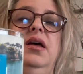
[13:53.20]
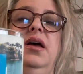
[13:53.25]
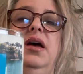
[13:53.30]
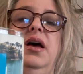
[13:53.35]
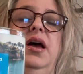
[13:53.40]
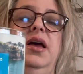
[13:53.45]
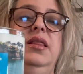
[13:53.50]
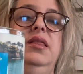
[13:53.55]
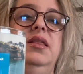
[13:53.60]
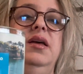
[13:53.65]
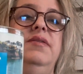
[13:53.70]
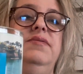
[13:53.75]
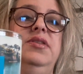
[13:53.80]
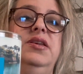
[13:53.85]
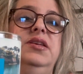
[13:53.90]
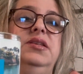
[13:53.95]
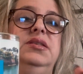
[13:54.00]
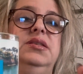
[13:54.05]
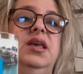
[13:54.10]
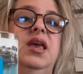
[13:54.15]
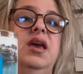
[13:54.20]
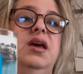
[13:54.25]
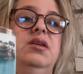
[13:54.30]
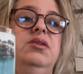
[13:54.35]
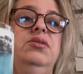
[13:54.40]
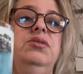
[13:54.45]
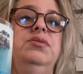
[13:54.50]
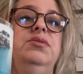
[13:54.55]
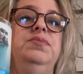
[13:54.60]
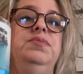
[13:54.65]
love this
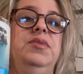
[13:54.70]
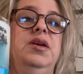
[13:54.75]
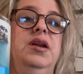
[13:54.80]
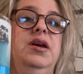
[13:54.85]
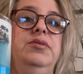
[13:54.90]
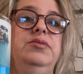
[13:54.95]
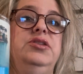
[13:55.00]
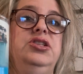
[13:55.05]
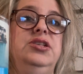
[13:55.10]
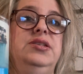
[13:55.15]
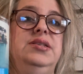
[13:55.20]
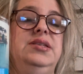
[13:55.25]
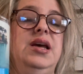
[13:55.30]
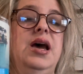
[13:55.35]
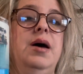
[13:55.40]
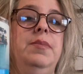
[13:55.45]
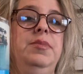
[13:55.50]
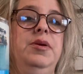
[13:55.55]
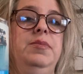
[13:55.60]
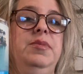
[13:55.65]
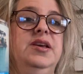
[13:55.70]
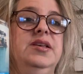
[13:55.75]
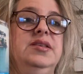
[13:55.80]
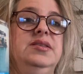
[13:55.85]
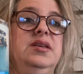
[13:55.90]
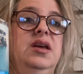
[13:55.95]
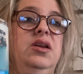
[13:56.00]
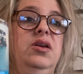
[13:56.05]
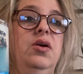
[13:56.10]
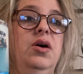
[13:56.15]
candle, and I was just happy because
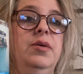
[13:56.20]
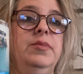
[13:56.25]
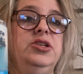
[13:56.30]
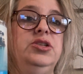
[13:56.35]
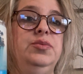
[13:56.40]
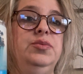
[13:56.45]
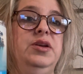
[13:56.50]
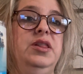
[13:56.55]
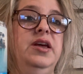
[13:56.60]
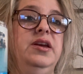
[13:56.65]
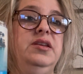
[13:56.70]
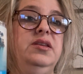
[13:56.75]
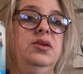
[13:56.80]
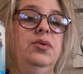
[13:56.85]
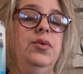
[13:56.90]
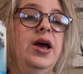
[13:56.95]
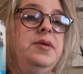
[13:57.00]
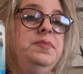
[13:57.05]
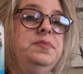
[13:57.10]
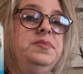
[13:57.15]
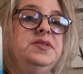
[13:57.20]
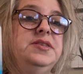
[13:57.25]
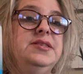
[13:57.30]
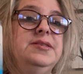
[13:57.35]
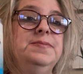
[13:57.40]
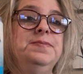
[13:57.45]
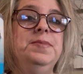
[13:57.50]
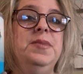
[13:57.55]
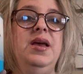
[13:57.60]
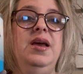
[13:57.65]
I know how much we like the wipes
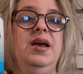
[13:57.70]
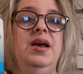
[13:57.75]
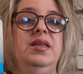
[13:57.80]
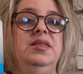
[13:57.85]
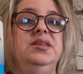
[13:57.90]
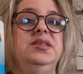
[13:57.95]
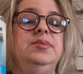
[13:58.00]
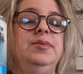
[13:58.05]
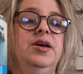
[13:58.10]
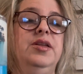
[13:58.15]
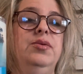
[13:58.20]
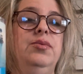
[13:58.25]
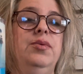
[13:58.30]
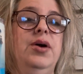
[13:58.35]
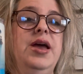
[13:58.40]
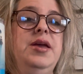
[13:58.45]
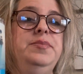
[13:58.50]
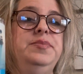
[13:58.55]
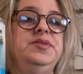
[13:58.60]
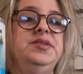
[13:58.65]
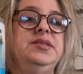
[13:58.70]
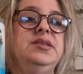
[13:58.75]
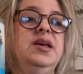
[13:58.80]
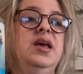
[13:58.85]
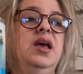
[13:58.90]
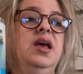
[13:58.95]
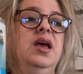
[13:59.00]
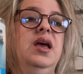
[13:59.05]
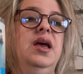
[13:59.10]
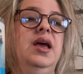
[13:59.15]
and the smell of the wipes.
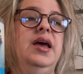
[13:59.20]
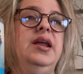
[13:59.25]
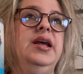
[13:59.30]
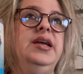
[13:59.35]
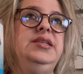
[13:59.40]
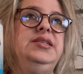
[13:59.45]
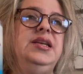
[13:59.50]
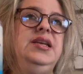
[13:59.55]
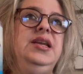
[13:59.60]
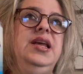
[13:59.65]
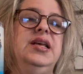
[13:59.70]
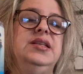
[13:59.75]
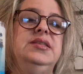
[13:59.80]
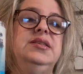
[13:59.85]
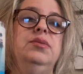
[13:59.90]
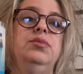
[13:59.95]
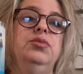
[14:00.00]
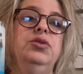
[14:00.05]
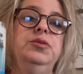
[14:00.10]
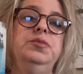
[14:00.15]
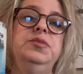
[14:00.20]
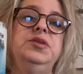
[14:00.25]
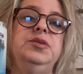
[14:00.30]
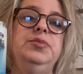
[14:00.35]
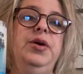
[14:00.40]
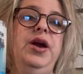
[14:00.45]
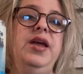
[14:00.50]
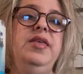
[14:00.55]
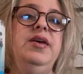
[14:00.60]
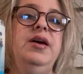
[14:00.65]
And I did get some room
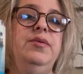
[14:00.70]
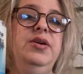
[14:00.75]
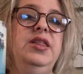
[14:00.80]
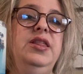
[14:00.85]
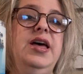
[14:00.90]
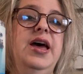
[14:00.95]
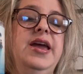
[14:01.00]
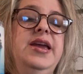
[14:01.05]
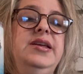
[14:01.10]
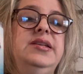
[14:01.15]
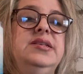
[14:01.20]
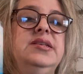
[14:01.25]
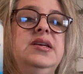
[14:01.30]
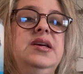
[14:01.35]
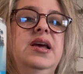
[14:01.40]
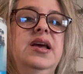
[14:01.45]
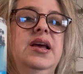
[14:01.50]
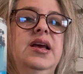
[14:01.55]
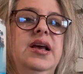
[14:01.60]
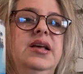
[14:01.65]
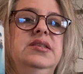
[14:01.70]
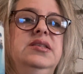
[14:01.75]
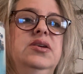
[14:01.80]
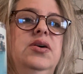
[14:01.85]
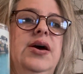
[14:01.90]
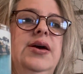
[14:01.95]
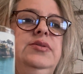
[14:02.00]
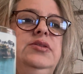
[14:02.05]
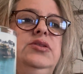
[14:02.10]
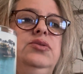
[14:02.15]
spray that we liked. And so
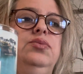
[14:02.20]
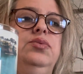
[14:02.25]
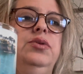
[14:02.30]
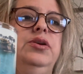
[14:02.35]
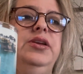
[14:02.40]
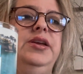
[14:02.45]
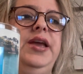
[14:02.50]
I was really